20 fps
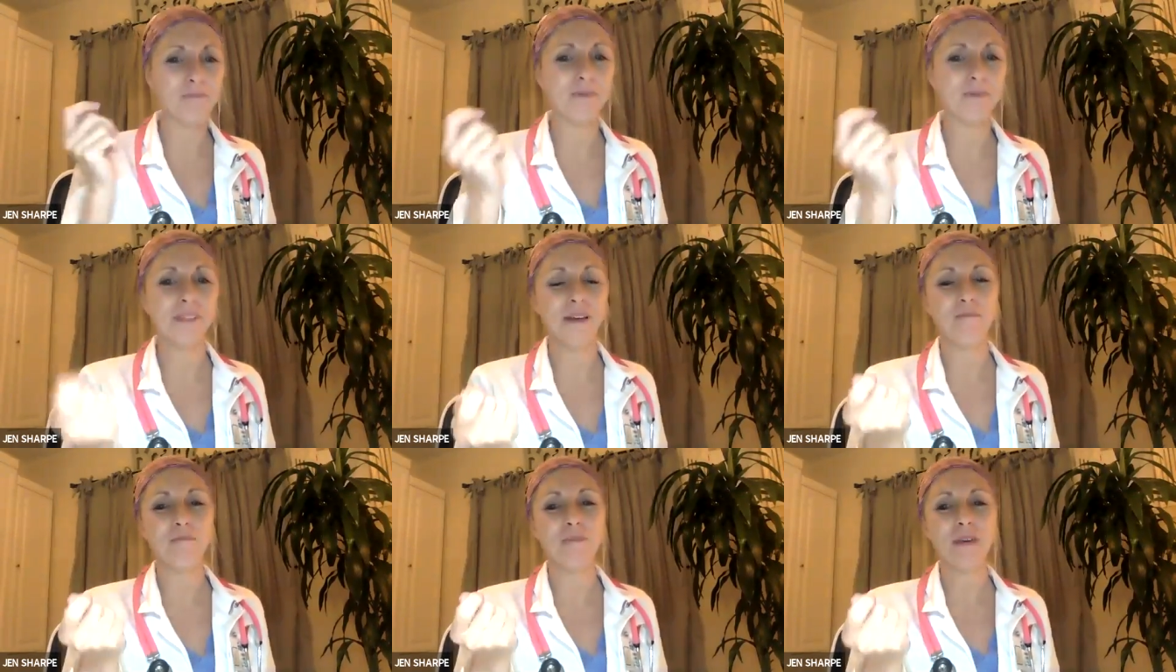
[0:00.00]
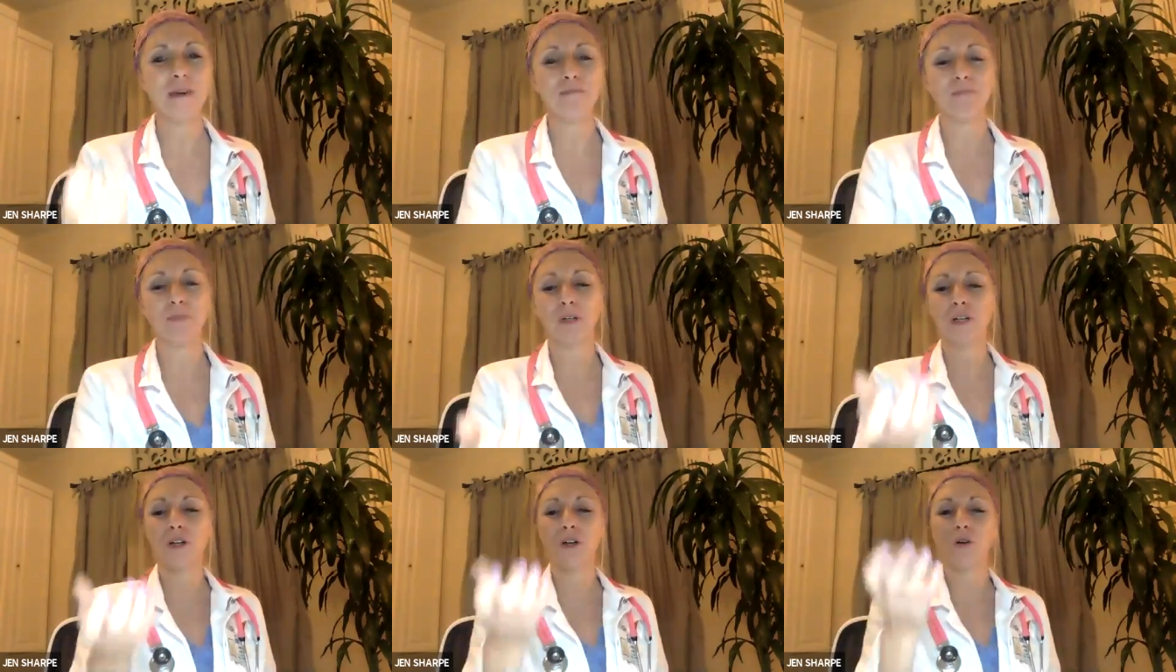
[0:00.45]
Some
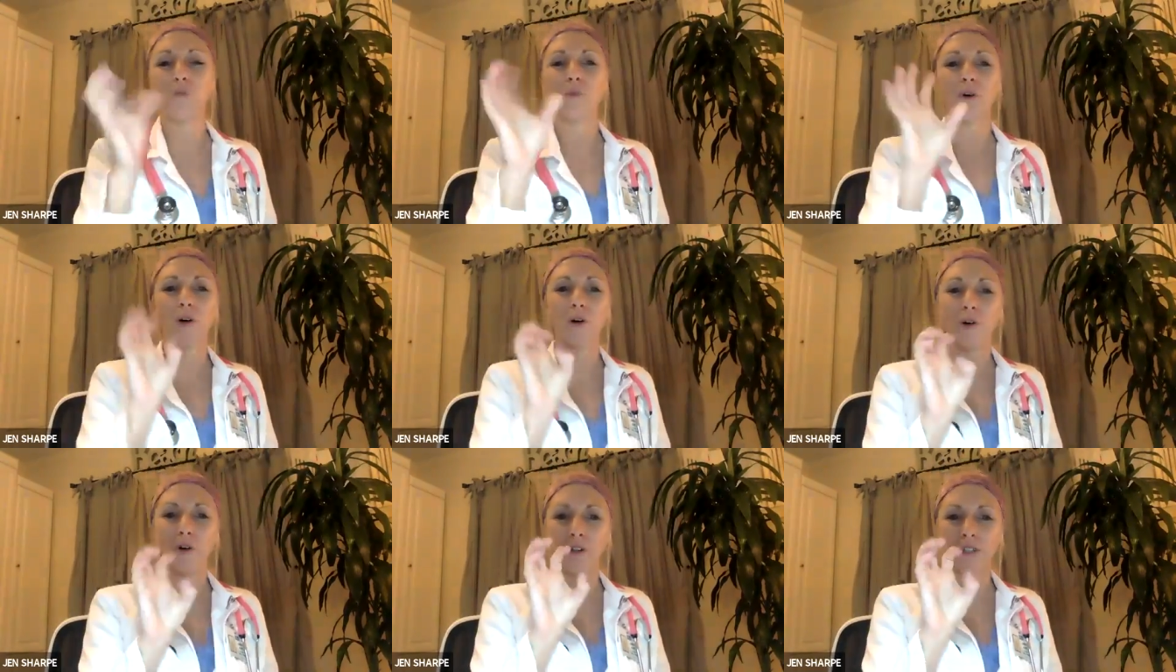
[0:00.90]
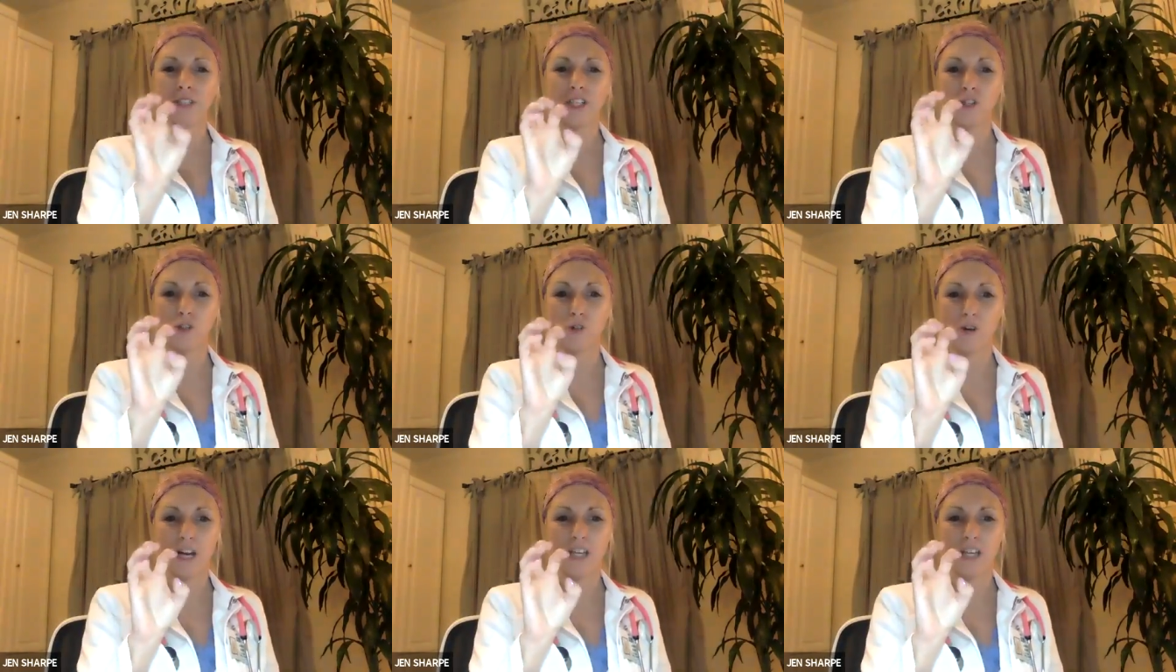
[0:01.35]
people will hold a
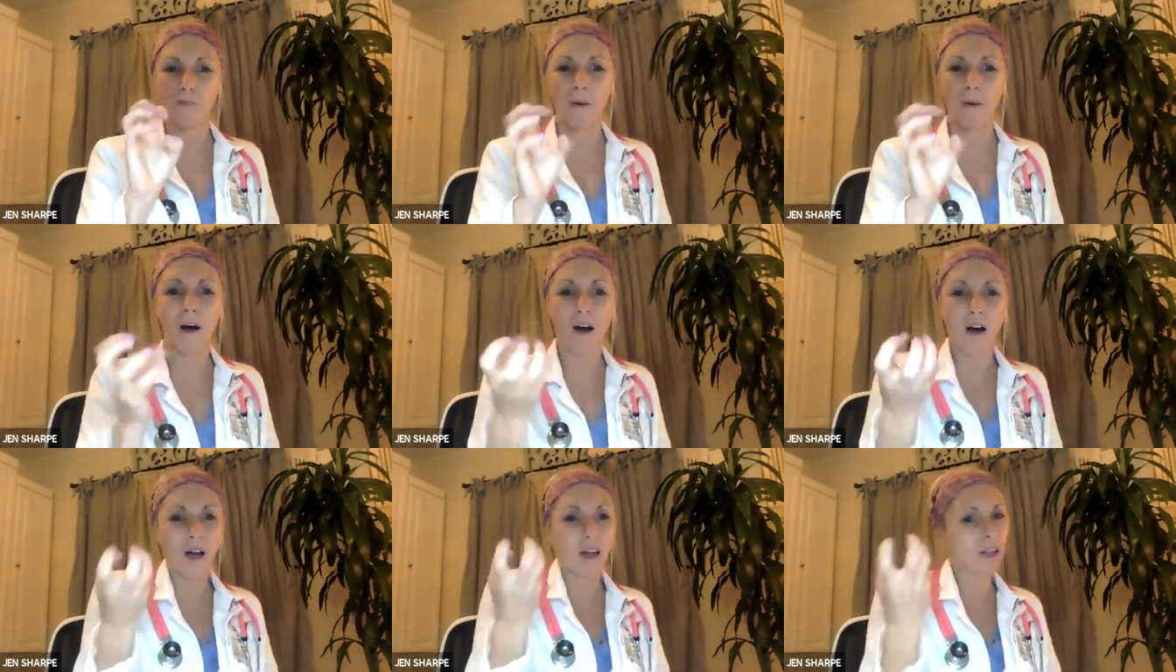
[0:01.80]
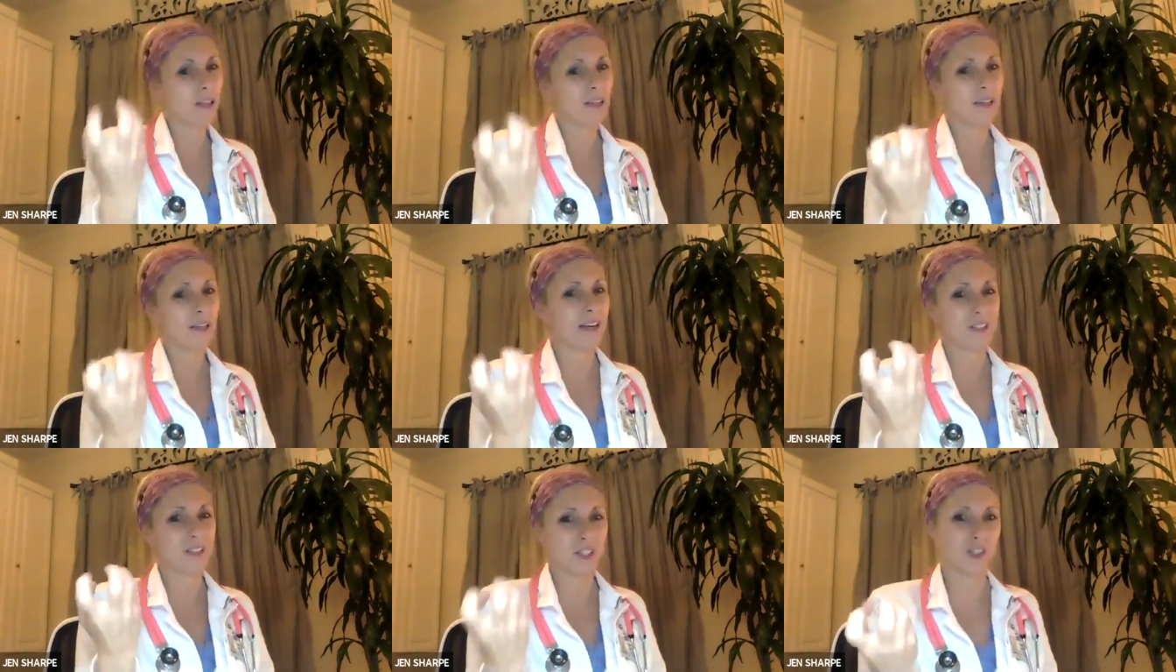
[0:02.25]
stress ball
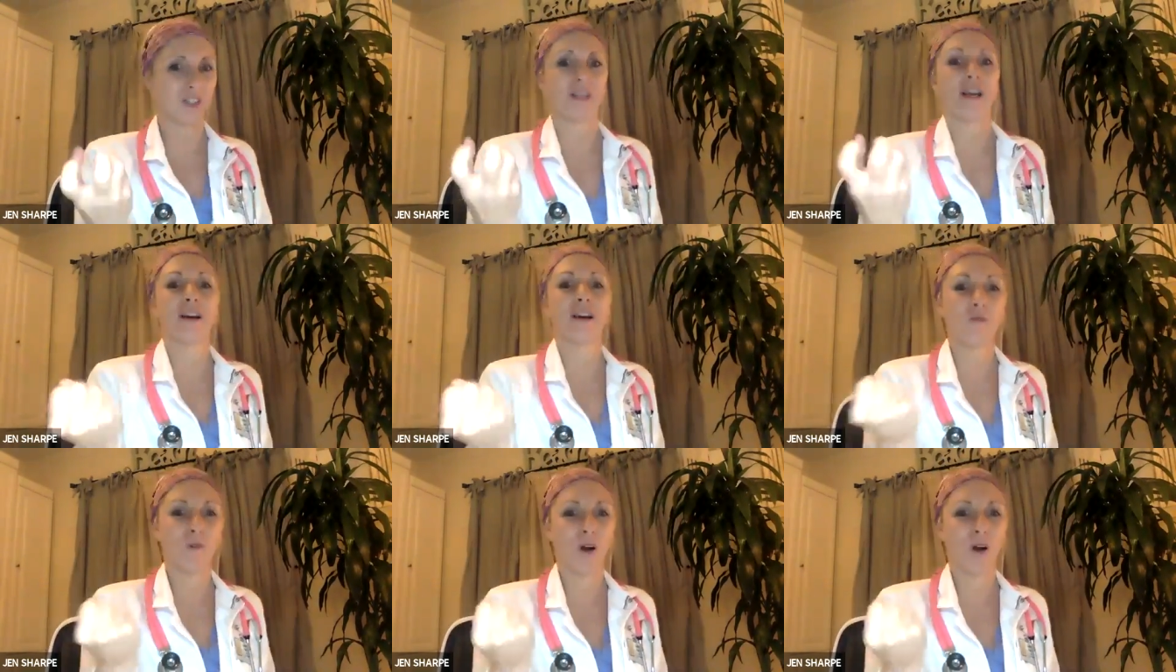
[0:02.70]
and just kind of